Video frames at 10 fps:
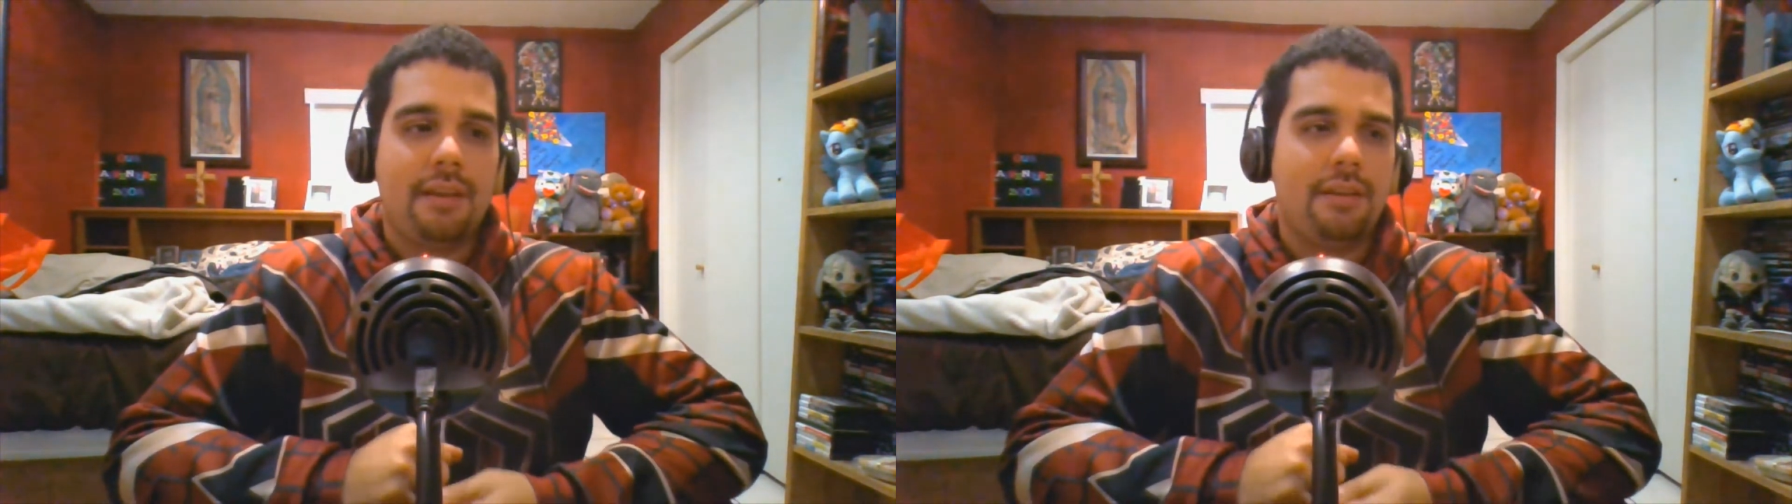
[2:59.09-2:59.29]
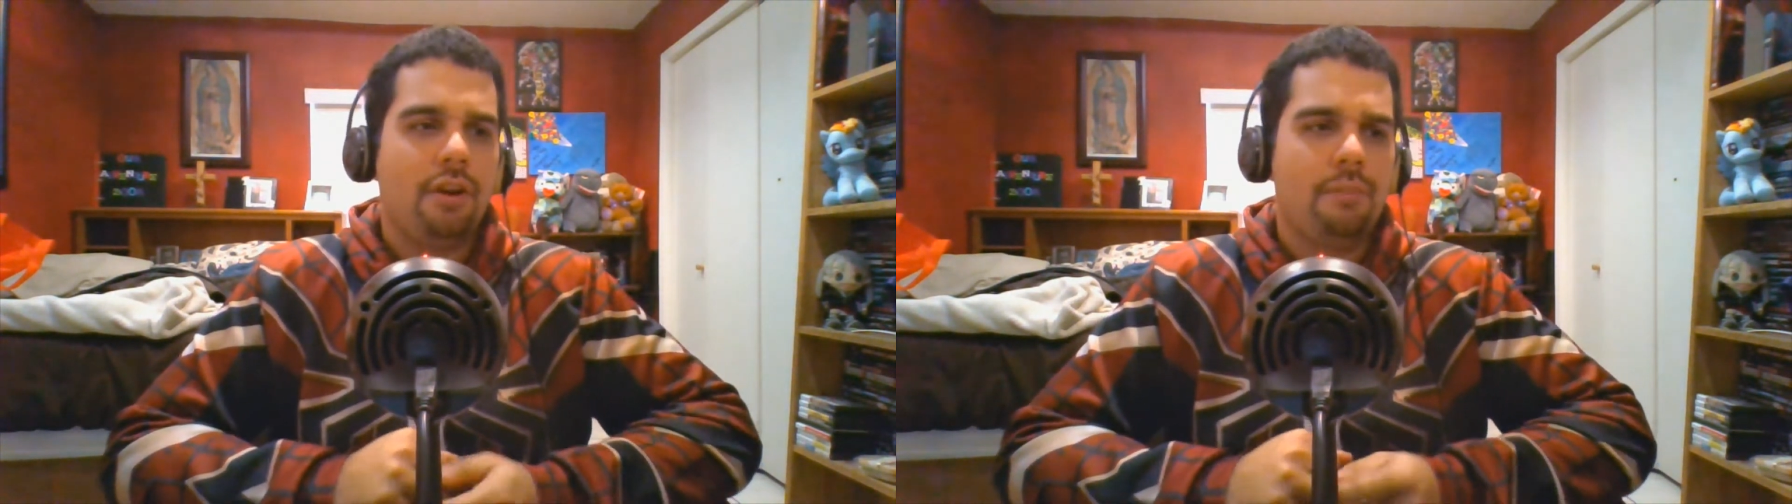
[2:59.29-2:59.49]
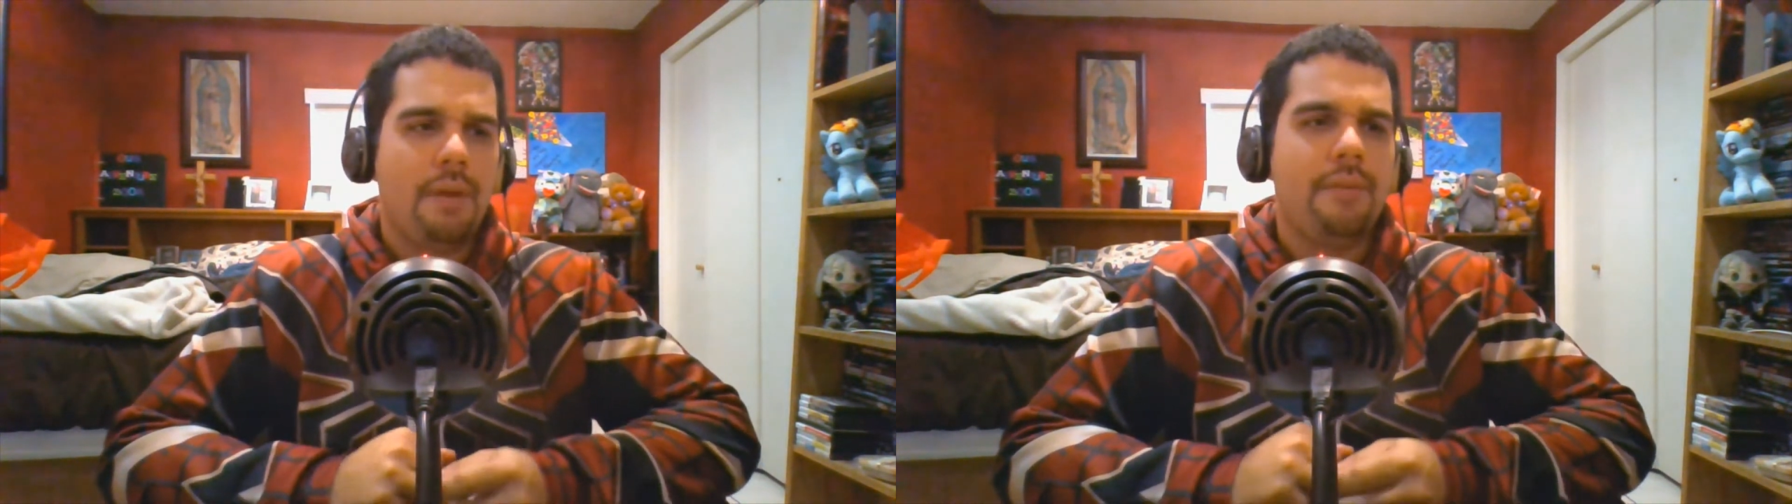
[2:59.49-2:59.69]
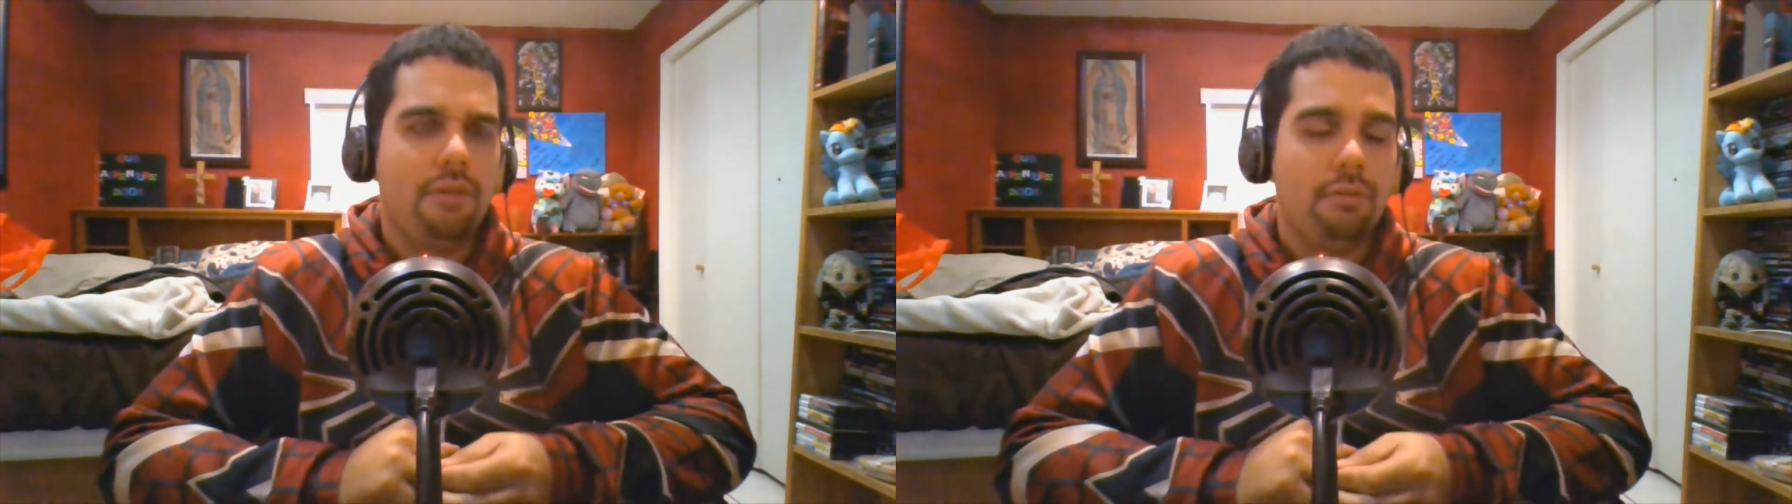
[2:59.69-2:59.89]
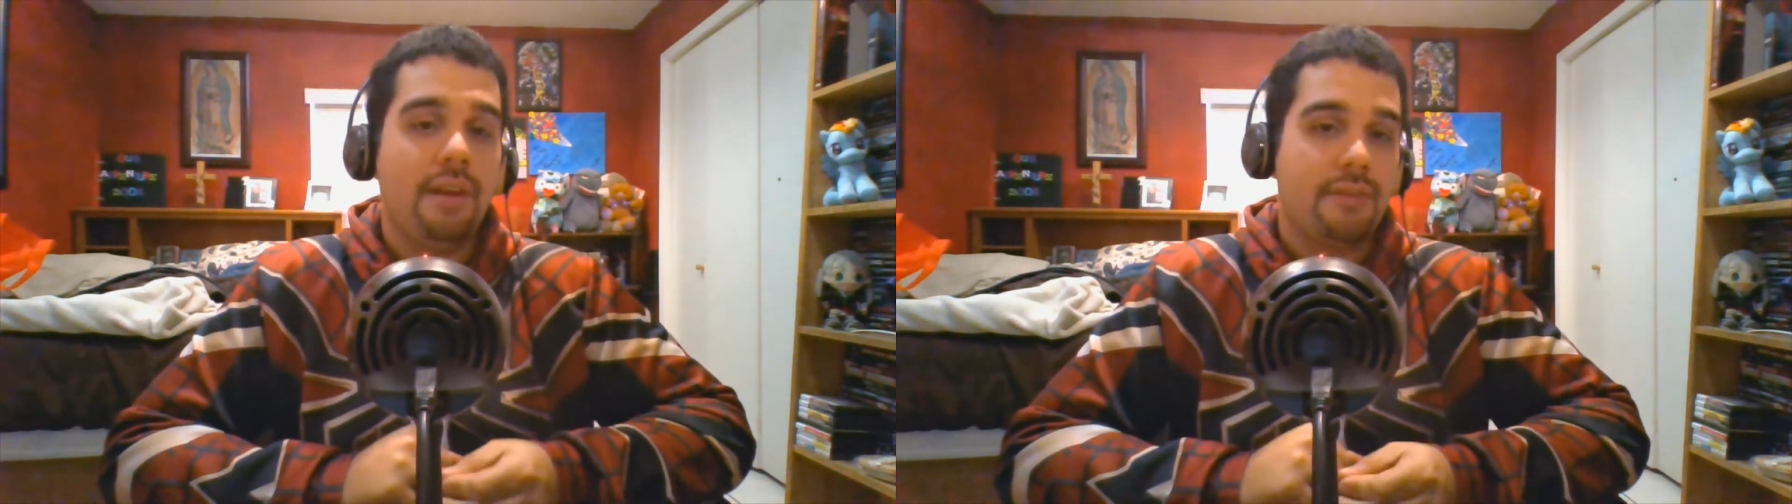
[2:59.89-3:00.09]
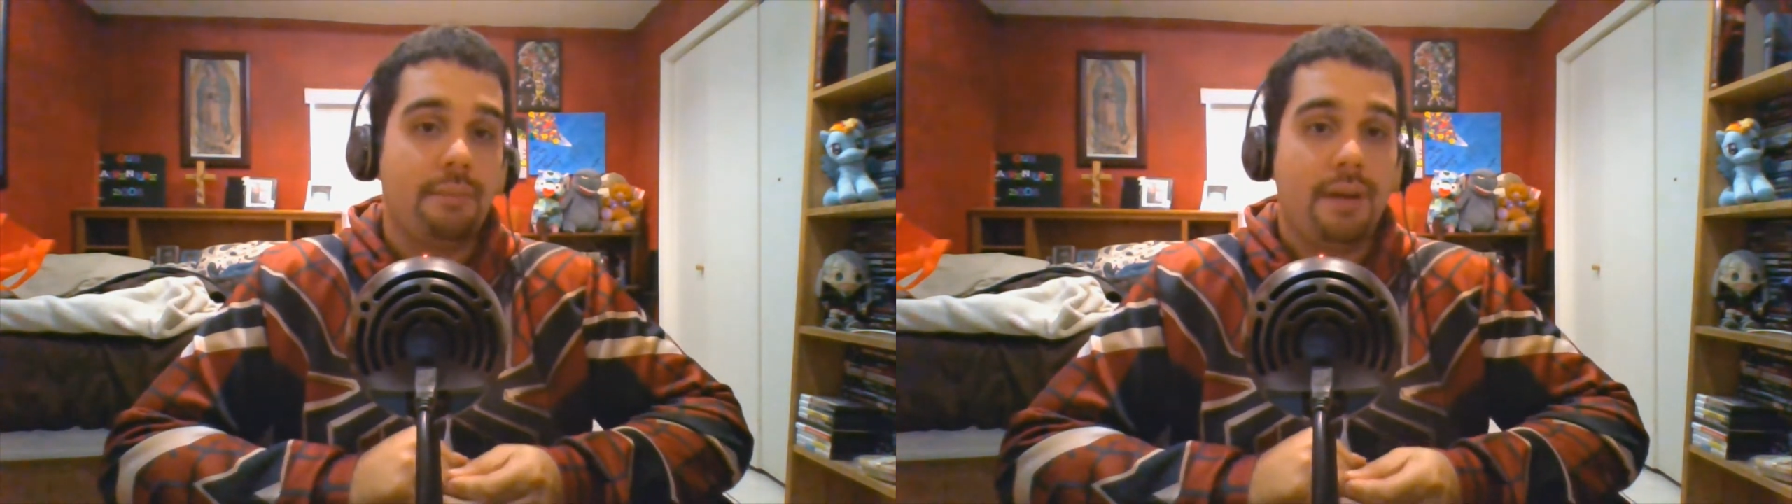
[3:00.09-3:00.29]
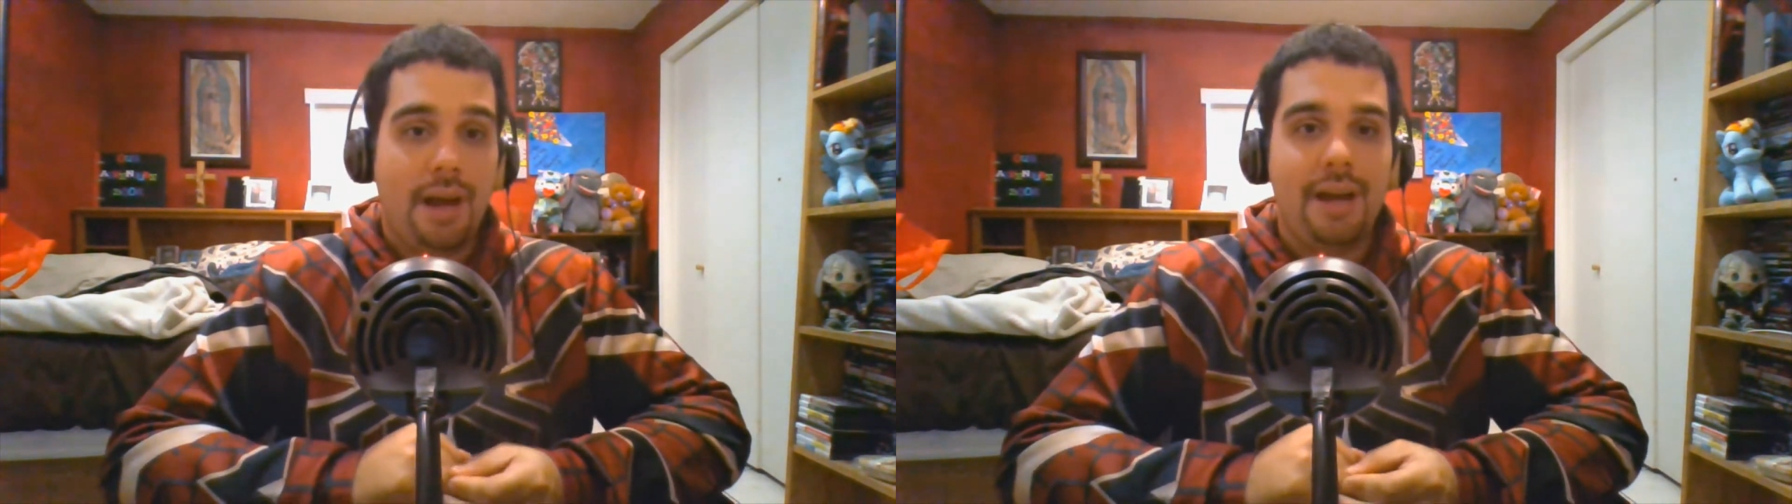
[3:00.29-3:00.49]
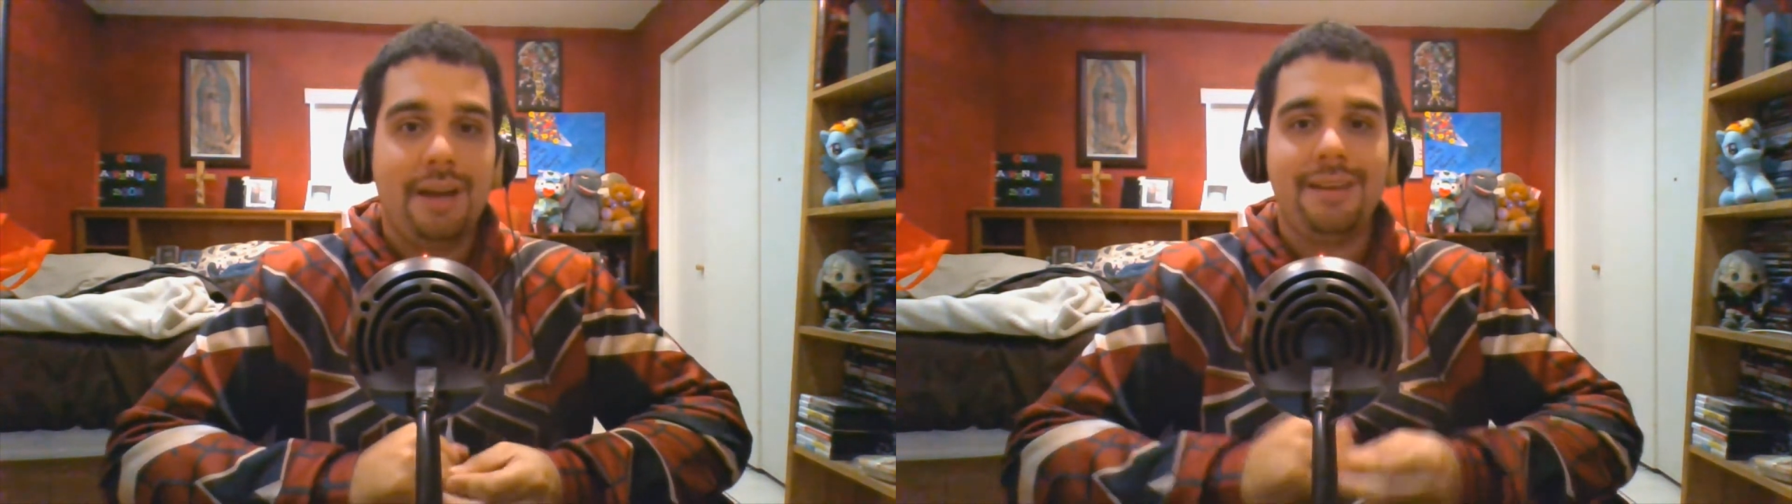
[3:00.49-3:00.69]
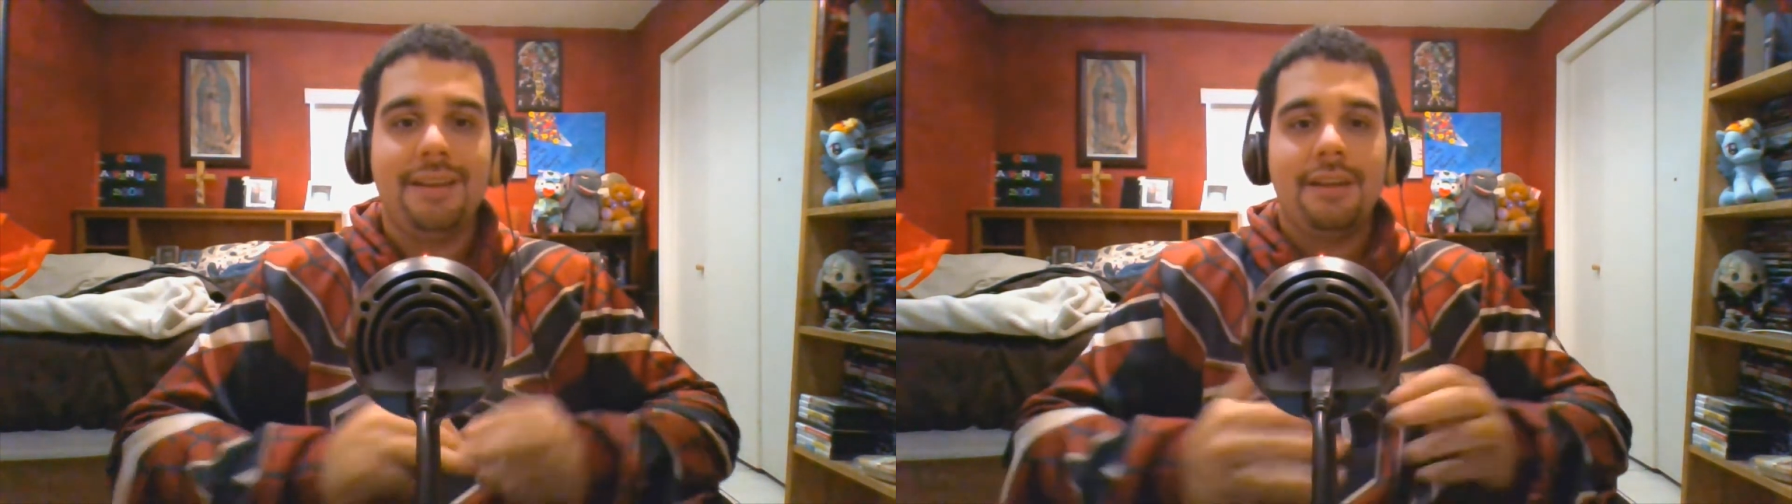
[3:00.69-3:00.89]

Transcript: that, you know, maybe you left him behind.